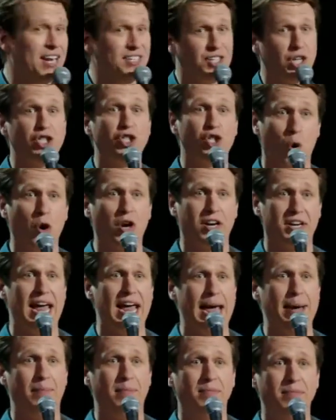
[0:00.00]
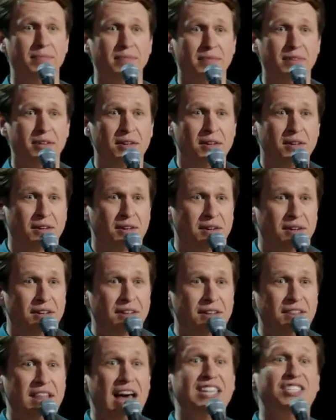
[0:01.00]
a dork name.
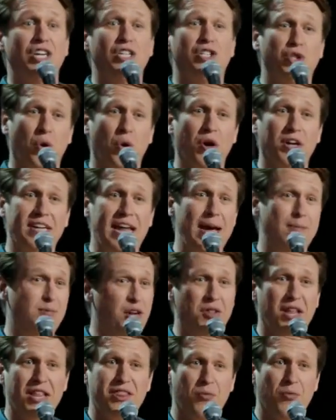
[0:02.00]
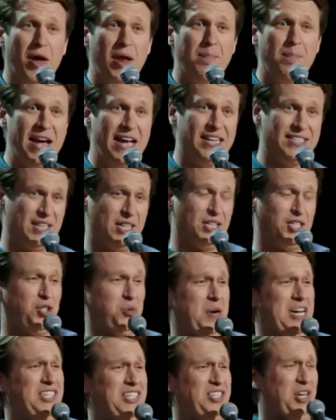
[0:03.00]
That's a dork name. Don't let the red pants and the
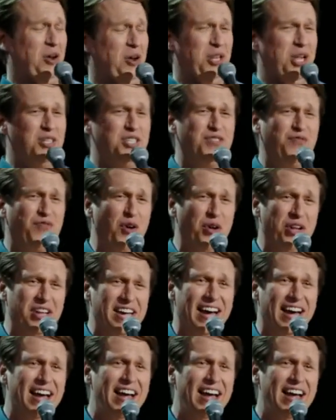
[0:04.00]
sweet solos fool you.